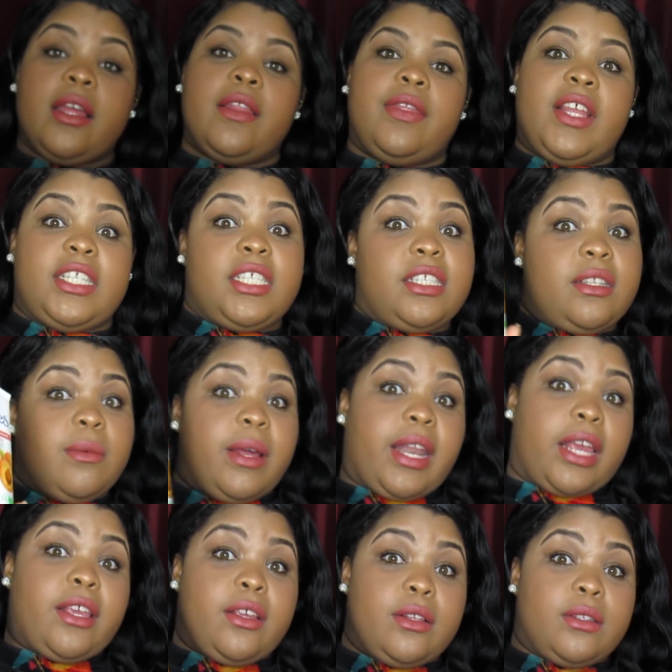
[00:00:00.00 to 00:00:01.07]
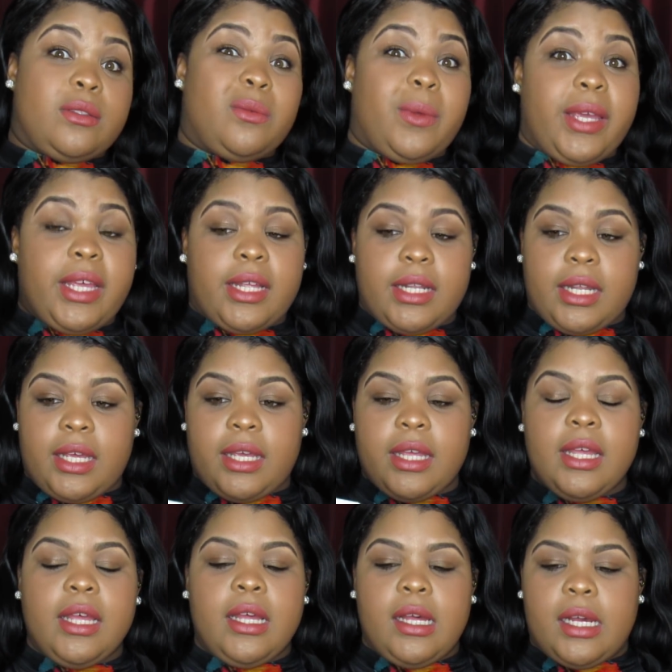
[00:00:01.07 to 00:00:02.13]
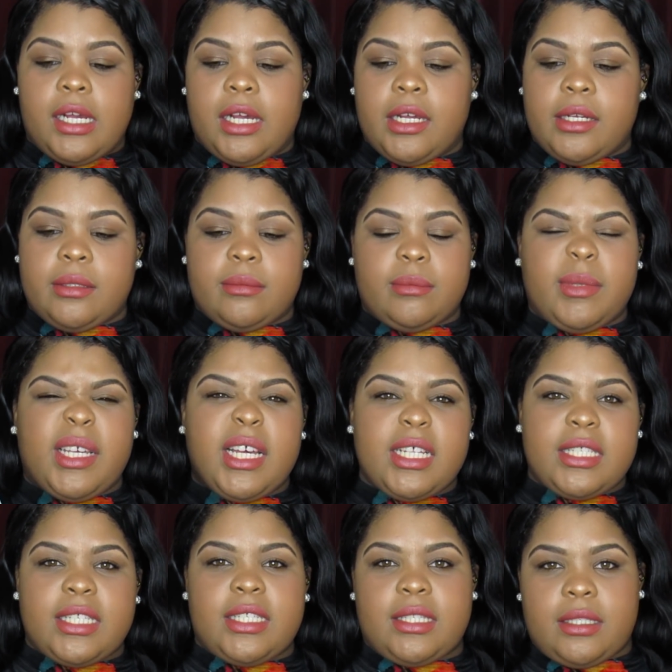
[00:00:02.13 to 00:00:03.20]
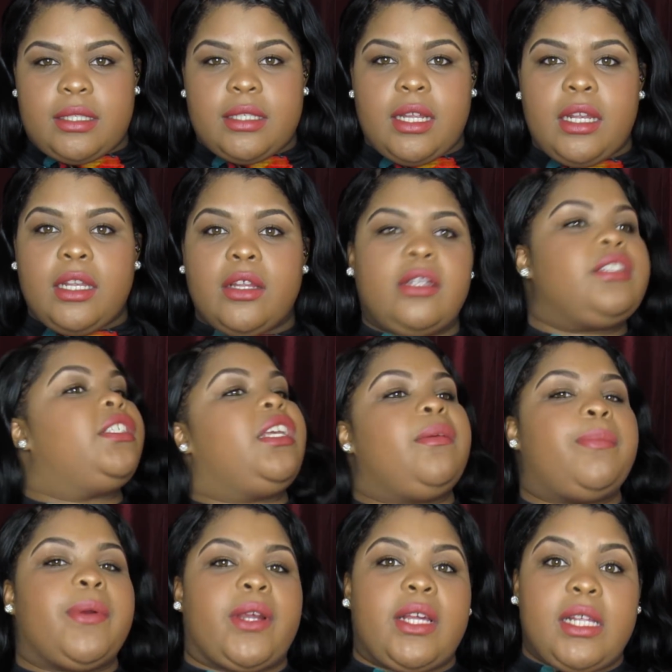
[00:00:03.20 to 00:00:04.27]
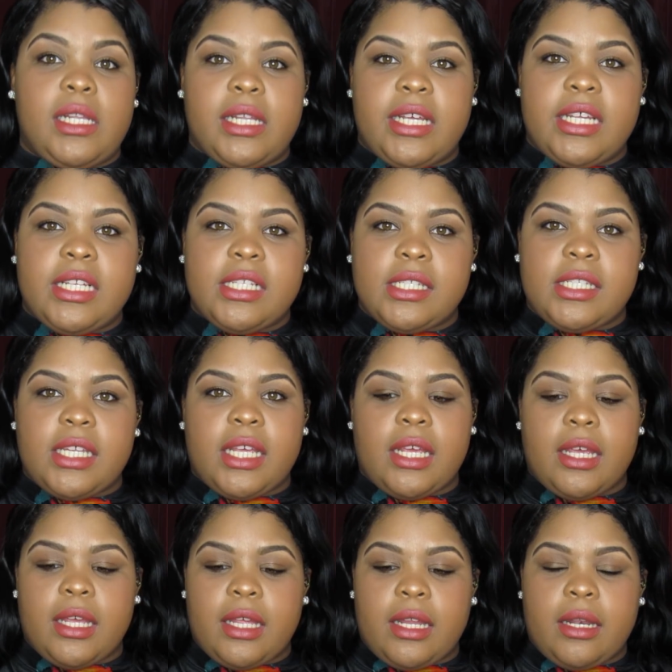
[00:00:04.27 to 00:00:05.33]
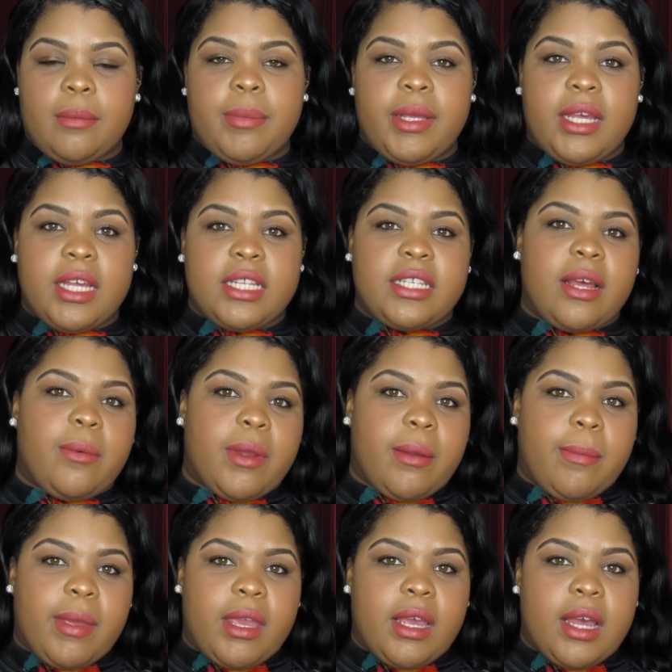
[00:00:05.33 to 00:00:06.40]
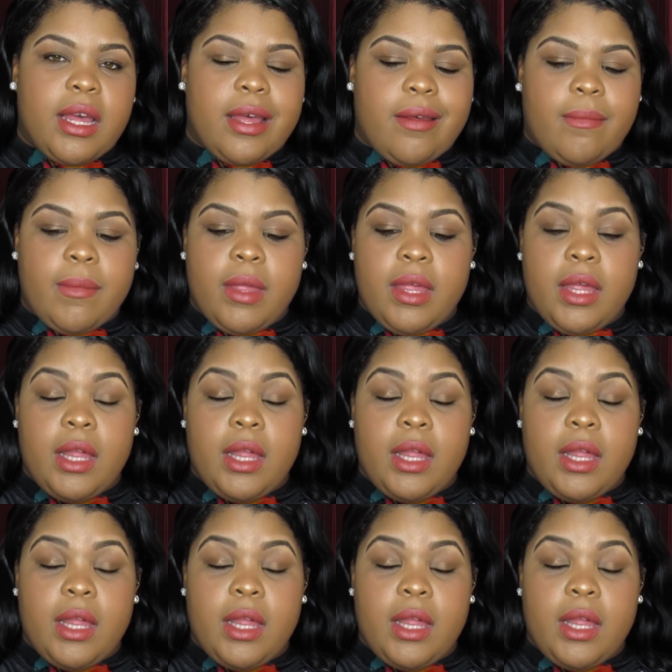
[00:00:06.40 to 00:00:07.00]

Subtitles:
this is the one I use weekly, because it's a little deeper cleanse, and because I wear makeup,